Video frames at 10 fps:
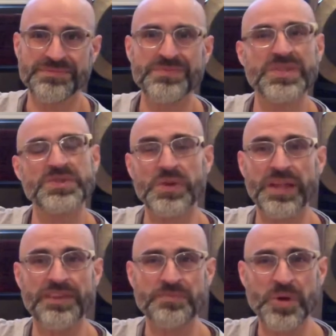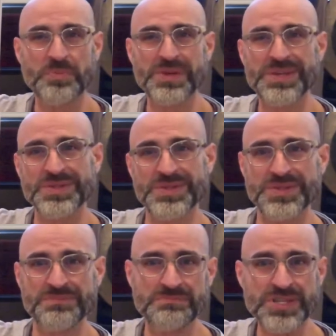So life
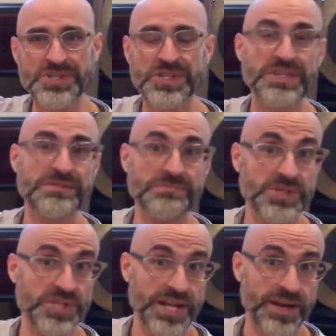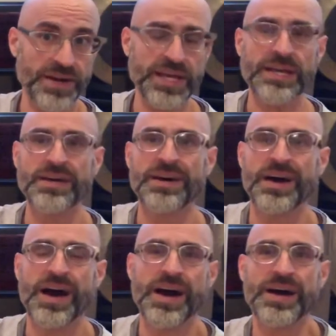purpose, mission, missionary.
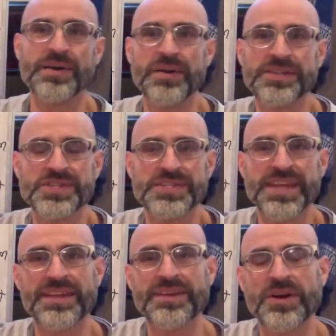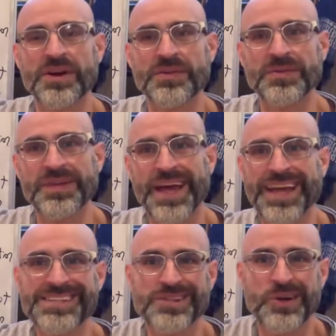Uh, it's just that in our, I
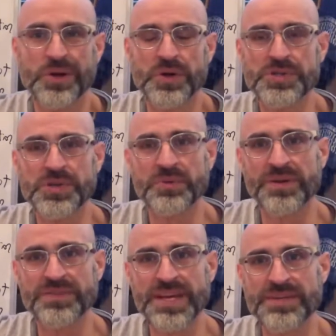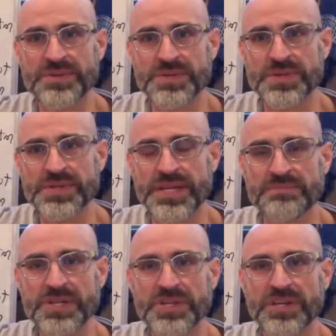guess in our culture, we tend to associate
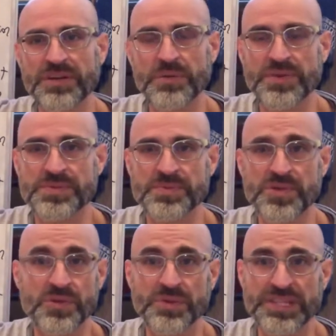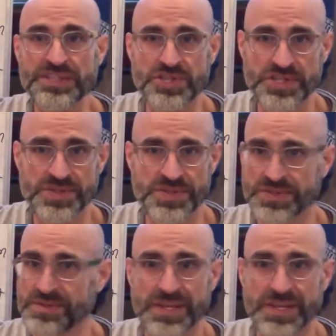missionary with some sort of religious,